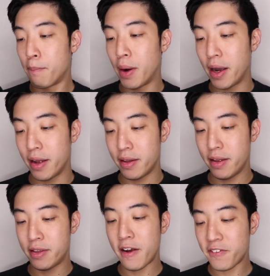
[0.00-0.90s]

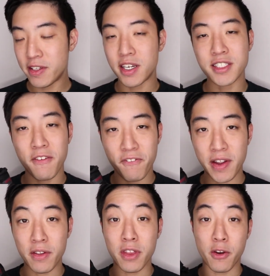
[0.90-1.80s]
but definitely doesn't
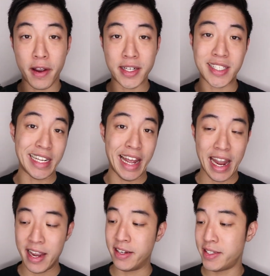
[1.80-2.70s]
feel the greatest in
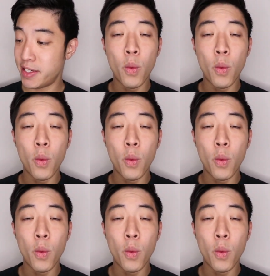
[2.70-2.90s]
hand.